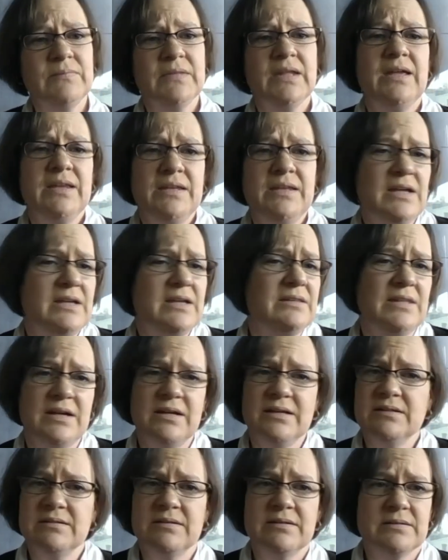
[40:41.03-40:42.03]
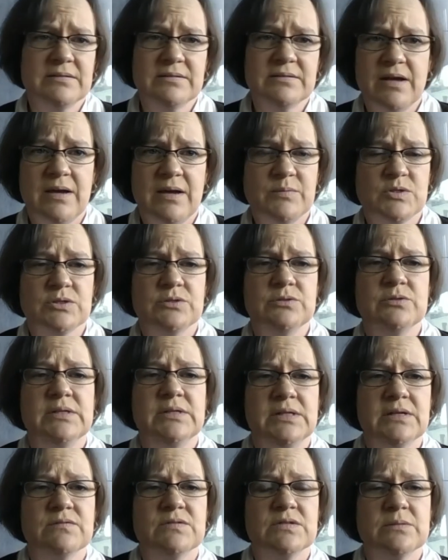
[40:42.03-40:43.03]
And then that absolutely
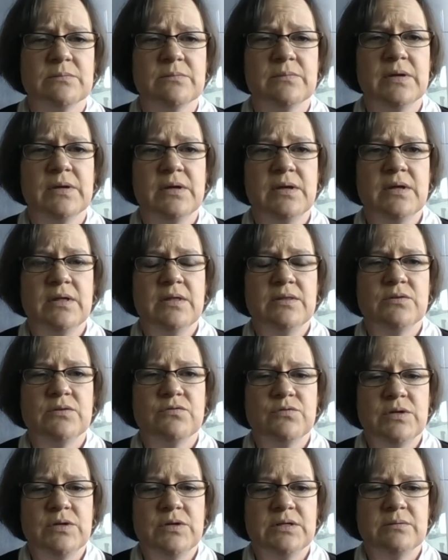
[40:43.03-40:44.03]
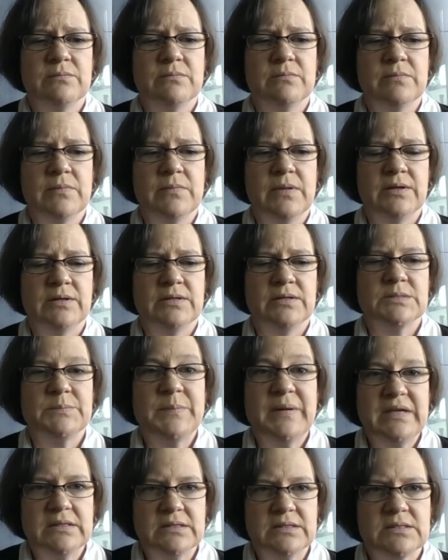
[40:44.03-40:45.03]
gives them the freedom and
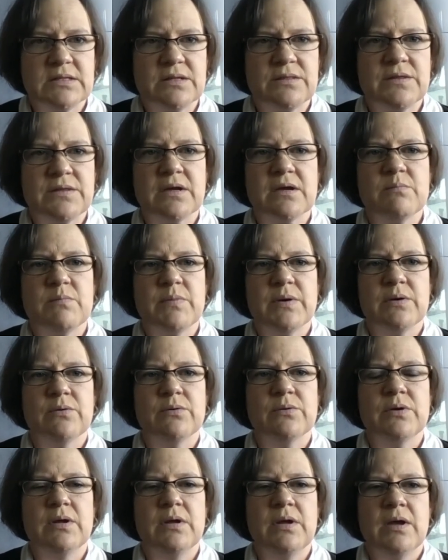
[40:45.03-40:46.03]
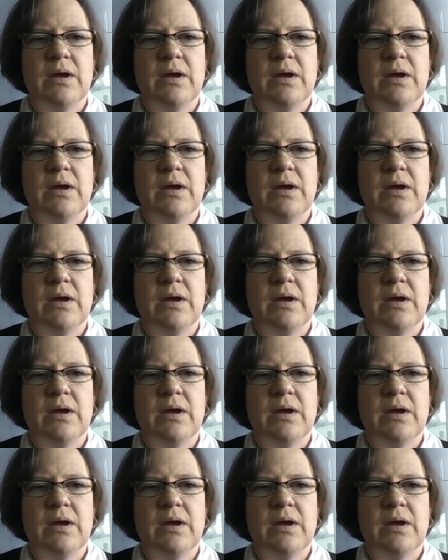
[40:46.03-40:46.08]
space to think about